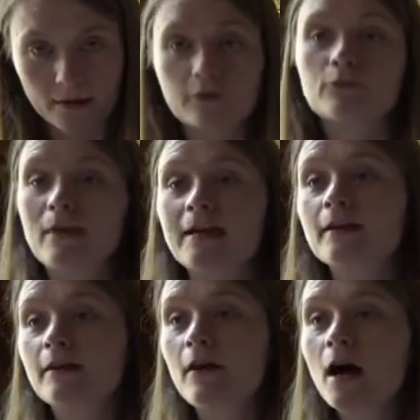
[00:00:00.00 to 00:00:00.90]
If
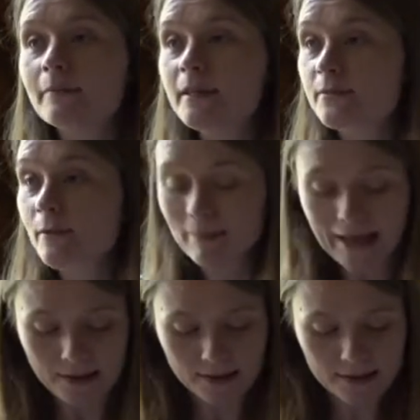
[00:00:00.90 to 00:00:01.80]
regular armies were
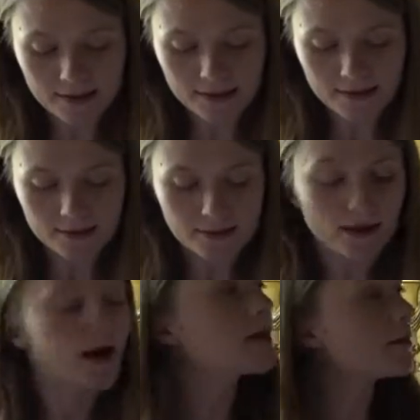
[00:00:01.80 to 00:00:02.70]
plants,
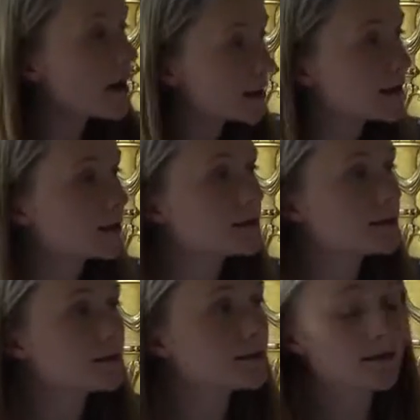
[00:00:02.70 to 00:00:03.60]
hierarchical,
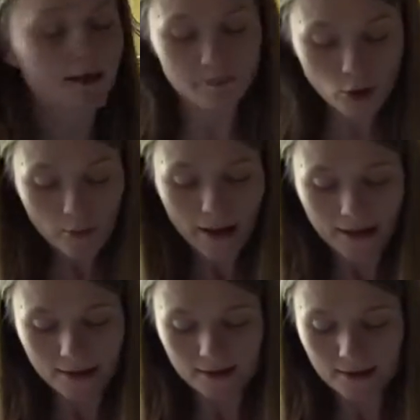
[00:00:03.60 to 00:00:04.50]

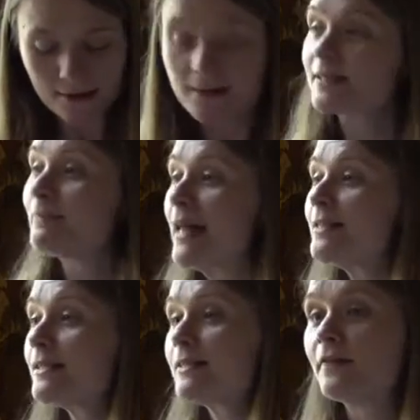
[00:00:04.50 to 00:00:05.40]
immobile,
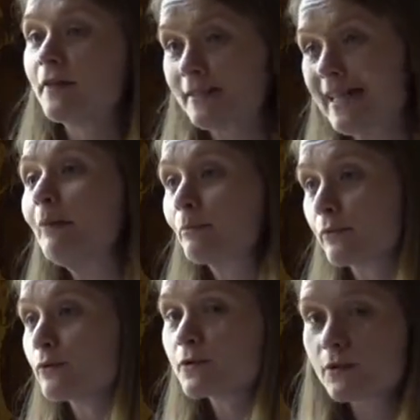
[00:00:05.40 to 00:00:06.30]
dependent on their tap
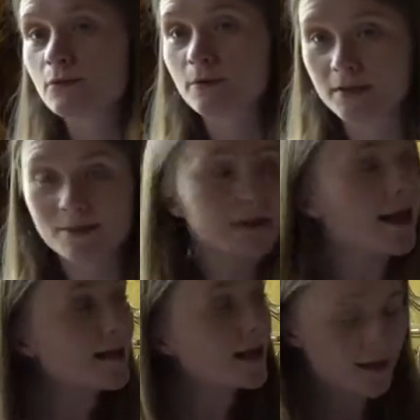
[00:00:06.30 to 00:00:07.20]
roots or
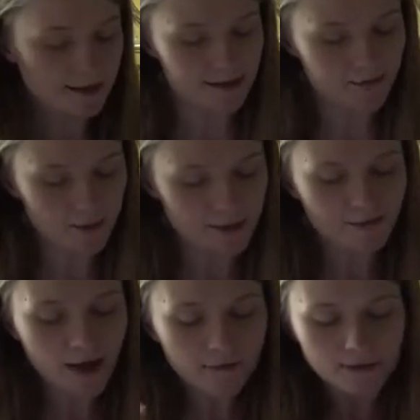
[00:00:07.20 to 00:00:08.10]
supply lines for
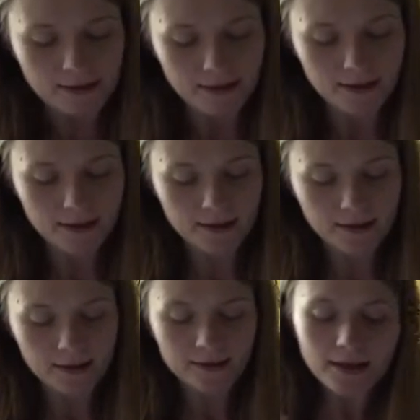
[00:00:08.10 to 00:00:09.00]
survival,
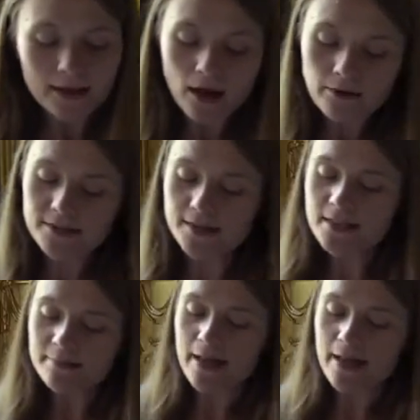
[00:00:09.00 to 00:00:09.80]
then Lawrence and his